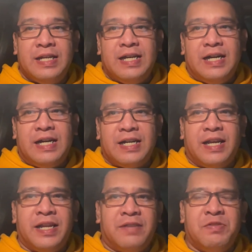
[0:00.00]
Uh,
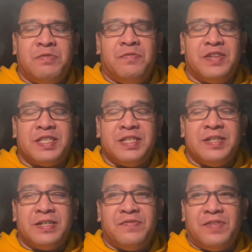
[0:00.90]
not every visit you're
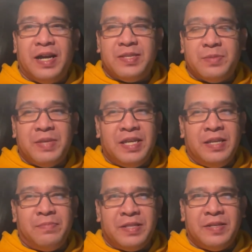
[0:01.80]
going to find some
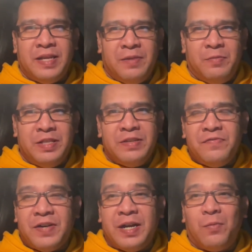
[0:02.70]
heat, but today we did
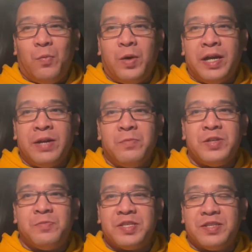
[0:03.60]
find one,
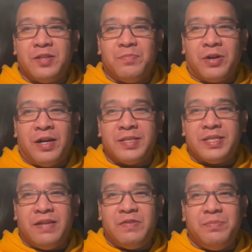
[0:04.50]
which was the LeBron
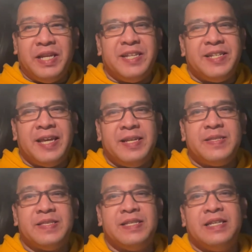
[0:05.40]
7 Media
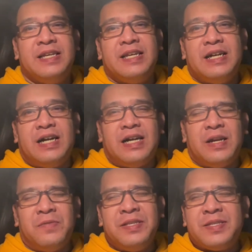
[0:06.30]
Days. Uh,
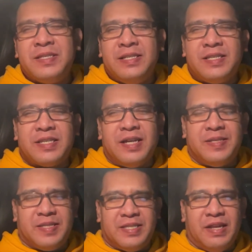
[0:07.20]
only in size
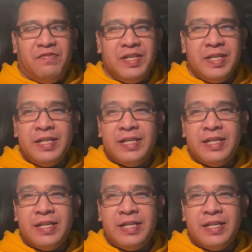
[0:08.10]
7.